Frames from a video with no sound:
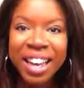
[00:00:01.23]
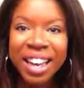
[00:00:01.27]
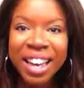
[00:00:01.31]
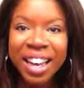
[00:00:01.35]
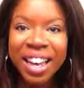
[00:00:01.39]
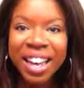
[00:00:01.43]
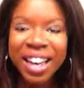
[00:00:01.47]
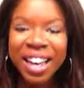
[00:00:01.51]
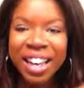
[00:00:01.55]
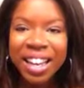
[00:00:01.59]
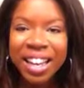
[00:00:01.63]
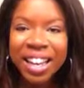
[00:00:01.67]

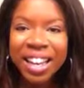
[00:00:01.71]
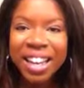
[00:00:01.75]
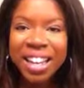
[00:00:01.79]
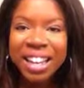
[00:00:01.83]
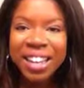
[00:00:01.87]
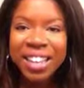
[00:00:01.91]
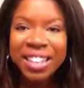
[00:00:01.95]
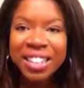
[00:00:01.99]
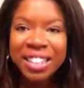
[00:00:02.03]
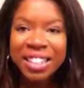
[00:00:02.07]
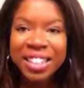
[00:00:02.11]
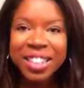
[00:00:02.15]
Hi
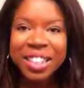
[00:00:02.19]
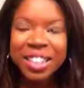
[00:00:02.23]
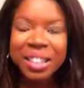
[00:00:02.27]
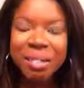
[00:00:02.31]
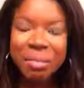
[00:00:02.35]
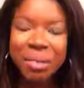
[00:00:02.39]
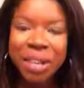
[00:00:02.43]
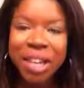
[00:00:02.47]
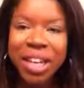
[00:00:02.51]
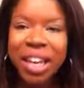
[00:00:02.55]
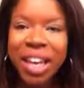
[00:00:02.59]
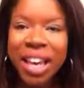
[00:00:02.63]
guys, it's
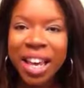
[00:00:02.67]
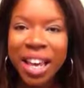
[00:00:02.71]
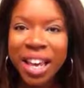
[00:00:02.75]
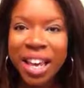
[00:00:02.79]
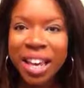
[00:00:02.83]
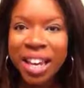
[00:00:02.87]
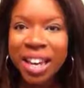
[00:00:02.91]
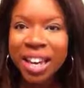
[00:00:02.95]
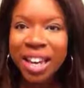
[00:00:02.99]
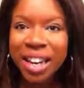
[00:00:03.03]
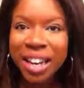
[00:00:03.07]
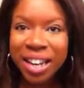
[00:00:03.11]
me
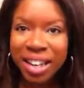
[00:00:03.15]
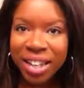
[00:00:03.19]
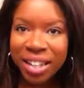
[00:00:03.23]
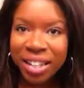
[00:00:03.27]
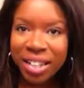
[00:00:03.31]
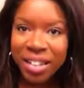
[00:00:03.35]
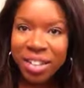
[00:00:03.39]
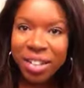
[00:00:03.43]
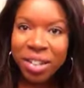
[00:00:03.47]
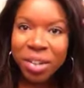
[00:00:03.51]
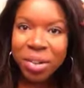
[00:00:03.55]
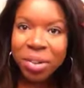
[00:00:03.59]

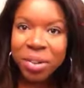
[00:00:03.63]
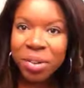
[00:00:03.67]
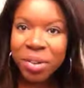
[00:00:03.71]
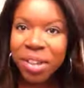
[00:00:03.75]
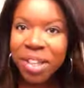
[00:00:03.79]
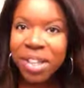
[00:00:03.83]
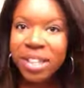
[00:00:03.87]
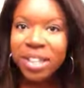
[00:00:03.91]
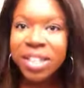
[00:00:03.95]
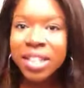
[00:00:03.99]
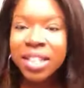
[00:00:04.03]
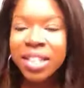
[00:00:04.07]
again. So
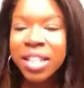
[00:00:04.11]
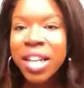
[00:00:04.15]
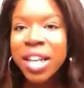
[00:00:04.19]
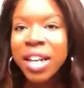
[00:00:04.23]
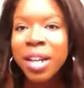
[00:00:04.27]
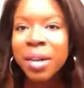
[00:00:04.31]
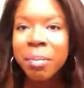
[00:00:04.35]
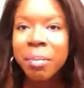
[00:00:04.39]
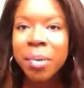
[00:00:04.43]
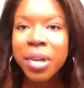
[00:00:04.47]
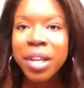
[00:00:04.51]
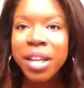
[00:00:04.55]
this is
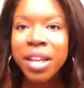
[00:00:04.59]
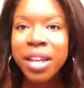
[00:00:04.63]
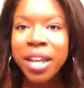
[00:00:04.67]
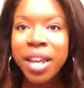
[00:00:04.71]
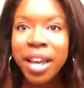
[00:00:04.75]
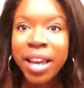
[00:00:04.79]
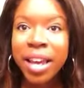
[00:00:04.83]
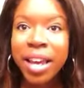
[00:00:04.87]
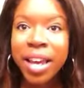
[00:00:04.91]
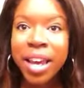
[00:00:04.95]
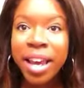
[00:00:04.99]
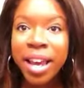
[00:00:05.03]
going to be
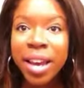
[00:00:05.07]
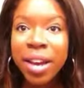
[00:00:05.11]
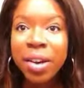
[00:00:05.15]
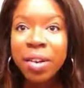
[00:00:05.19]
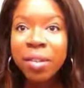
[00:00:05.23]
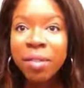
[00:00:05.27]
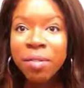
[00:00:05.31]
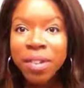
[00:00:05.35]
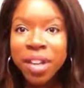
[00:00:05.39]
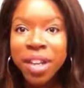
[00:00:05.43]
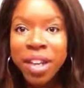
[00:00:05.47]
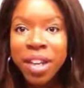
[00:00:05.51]
a
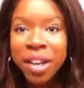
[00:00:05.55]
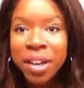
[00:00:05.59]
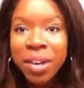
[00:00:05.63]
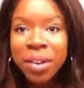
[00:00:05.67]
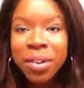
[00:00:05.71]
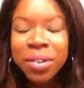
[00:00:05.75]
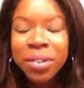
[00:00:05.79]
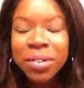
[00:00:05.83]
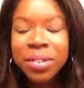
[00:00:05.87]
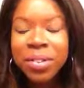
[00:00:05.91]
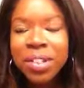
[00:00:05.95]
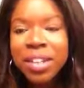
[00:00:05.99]
hair
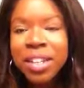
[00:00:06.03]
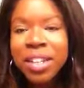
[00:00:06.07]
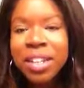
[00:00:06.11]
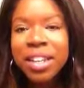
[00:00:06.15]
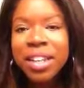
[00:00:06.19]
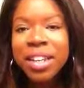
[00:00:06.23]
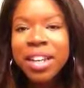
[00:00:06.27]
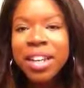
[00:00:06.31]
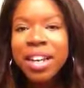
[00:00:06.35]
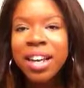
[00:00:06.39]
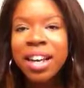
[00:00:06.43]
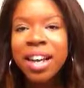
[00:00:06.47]
video.
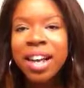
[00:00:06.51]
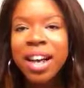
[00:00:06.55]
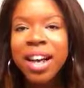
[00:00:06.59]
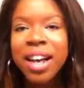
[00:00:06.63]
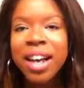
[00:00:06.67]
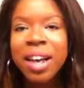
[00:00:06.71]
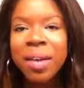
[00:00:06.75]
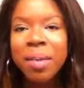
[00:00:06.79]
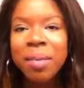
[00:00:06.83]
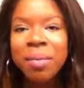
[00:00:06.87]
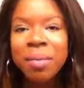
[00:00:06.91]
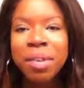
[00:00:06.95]

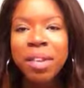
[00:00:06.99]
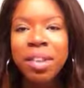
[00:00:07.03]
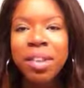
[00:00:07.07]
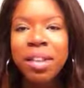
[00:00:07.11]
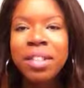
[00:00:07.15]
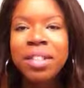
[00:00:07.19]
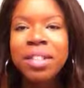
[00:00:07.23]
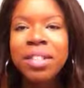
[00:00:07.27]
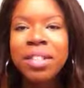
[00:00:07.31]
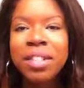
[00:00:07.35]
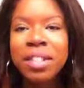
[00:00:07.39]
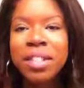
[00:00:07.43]

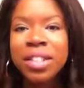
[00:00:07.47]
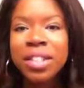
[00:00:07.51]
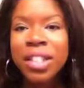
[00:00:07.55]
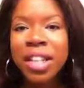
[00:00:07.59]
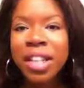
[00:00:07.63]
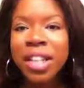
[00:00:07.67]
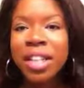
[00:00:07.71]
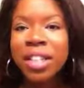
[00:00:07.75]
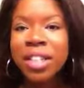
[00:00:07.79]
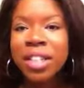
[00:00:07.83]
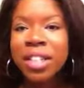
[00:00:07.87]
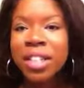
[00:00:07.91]
This is the
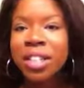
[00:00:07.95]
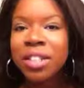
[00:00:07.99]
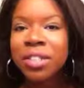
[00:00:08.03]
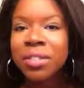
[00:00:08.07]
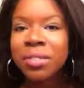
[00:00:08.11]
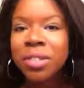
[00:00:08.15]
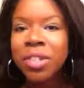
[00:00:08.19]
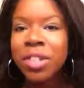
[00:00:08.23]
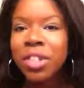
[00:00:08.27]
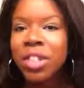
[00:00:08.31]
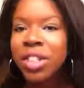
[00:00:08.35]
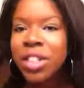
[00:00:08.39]
Genesis
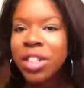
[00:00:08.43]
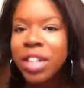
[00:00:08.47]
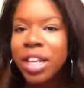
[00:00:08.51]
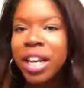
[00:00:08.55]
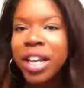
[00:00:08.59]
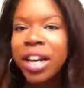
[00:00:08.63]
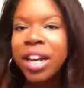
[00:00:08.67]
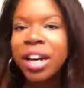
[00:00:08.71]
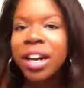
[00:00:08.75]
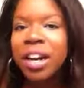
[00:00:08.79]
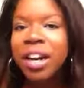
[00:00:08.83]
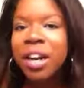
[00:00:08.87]
Virgin
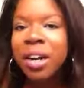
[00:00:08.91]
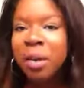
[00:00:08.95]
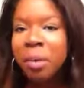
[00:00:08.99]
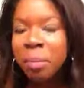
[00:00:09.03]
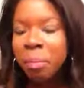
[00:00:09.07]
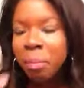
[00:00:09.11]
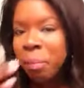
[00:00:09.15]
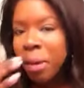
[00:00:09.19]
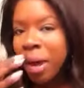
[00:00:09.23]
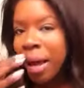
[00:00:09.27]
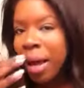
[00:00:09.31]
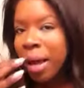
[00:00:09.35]

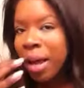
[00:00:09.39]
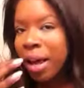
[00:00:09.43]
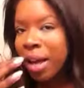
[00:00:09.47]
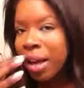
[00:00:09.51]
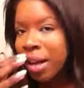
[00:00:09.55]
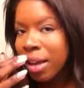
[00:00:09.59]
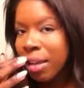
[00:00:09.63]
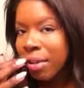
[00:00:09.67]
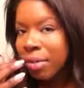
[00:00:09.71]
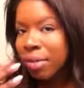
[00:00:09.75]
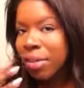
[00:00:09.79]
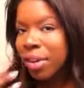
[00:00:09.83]
hair,
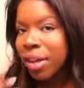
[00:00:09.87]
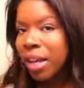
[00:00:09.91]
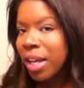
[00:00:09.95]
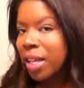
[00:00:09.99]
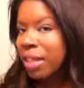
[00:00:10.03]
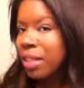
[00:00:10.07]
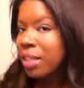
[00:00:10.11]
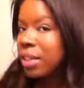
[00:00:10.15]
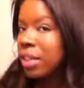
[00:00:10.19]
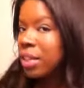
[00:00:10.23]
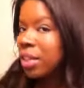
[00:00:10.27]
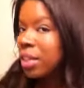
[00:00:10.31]
but if you
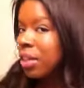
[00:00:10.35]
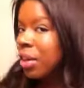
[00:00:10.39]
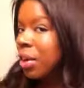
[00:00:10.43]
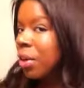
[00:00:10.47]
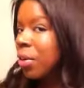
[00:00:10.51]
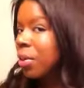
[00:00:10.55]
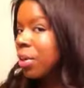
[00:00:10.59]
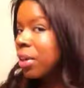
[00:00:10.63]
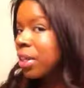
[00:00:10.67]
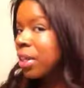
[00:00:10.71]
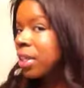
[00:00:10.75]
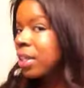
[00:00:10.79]
guys can
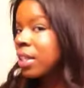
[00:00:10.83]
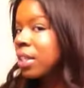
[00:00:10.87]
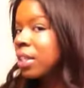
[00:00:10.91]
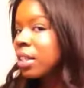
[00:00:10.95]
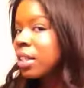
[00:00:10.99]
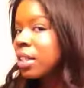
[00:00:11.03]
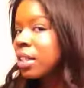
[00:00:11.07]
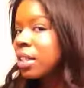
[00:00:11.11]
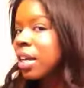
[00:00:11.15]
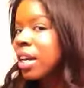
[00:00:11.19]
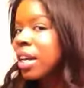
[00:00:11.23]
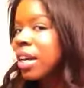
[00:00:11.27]

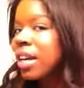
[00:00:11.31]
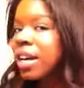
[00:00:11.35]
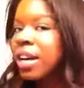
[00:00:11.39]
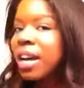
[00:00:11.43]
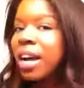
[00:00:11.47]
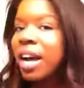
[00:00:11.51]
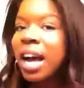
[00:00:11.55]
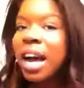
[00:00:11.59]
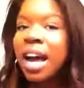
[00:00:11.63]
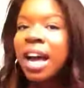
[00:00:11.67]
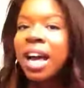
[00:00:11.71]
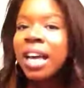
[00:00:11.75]
notice,
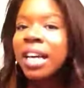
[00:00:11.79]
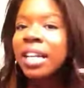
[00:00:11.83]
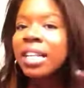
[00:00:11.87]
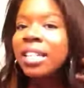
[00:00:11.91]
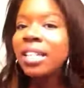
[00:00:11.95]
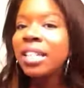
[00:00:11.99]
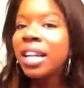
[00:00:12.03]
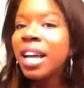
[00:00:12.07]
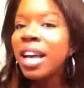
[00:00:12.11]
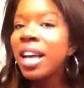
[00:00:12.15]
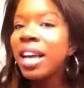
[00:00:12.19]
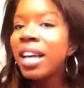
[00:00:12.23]

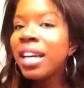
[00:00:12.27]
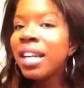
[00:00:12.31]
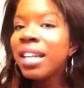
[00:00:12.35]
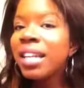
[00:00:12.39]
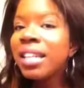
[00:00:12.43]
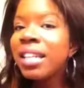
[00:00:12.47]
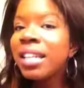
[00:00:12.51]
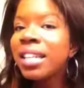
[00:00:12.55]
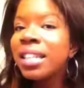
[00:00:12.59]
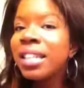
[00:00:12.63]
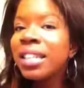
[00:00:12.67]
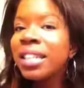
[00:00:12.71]
I dyed
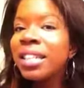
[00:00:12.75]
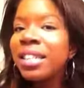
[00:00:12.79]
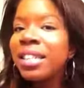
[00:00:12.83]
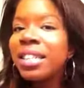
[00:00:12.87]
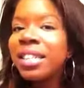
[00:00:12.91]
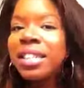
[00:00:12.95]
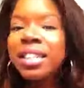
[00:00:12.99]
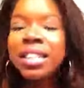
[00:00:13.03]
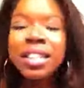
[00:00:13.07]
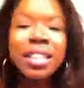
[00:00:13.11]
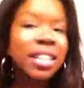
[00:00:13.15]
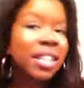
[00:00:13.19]

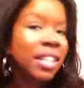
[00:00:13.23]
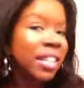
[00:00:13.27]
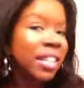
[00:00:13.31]
it.